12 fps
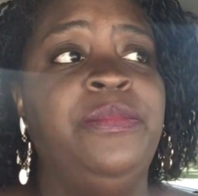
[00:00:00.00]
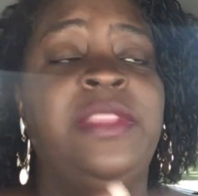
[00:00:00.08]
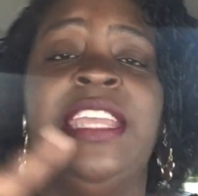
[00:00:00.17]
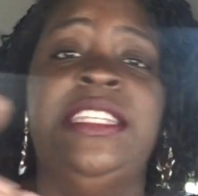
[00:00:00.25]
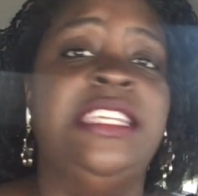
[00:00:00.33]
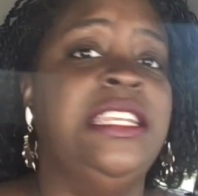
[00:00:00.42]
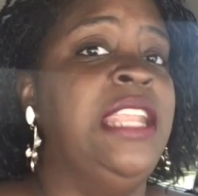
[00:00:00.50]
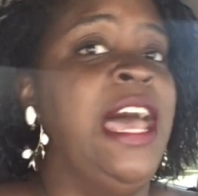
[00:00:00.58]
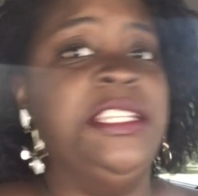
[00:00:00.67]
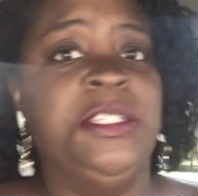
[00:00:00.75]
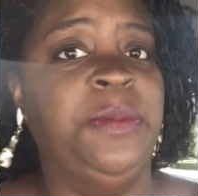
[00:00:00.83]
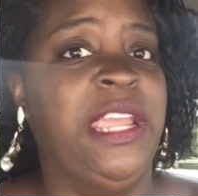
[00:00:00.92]
they did
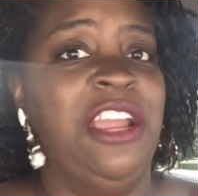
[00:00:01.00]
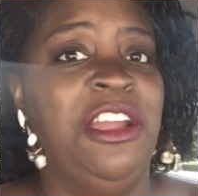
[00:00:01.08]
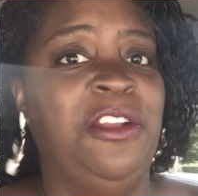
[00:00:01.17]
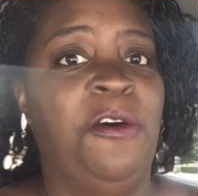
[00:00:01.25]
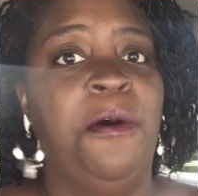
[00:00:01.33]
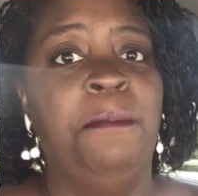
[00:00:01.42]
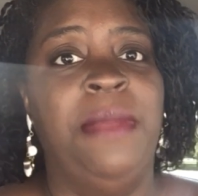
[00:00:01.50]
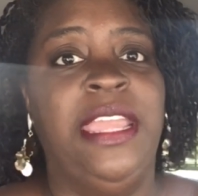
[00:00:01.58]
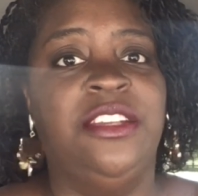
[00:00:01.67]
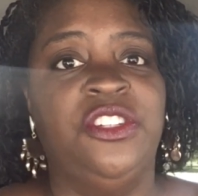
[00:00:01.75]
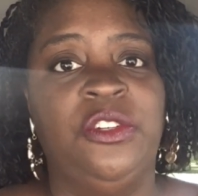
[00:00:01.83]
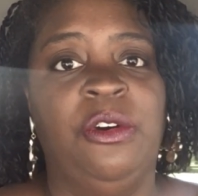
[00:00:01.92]
not spare it on
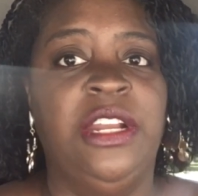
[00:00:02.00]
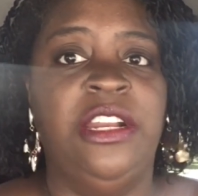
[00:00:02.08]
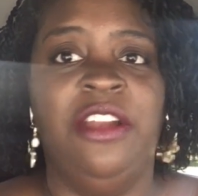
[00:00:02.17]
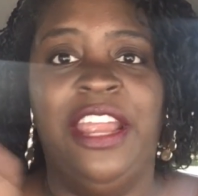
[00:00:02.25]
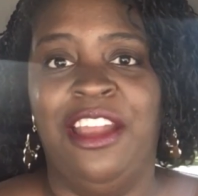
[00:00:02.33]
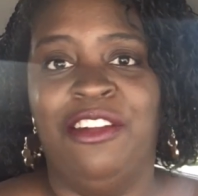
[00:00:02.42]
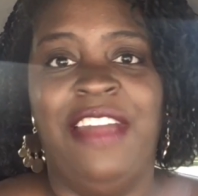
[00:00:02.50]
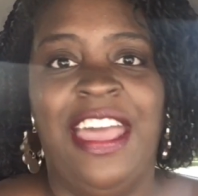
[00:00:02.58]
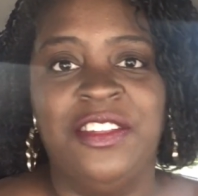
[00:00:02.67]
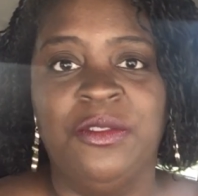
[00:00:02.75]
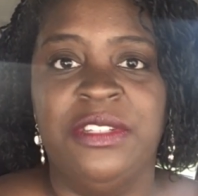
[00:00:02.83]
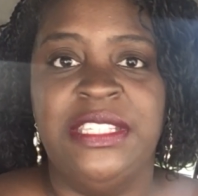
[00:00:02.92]
making sure that their
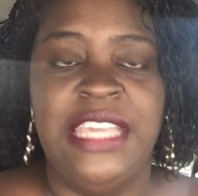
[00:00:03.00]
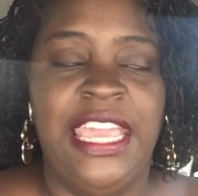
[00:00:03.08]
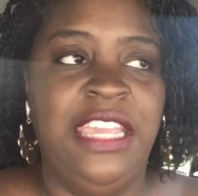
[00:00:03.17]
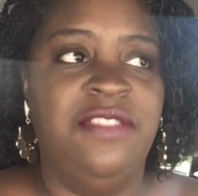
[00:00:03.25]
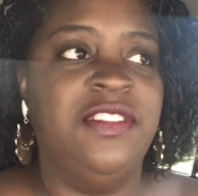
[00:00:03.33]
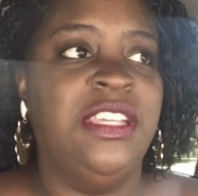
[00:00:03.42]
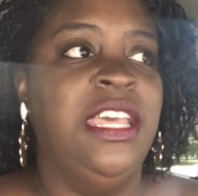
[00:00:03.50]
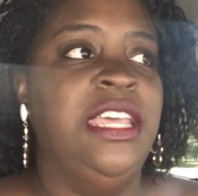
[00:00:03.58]
aircrafts were safe,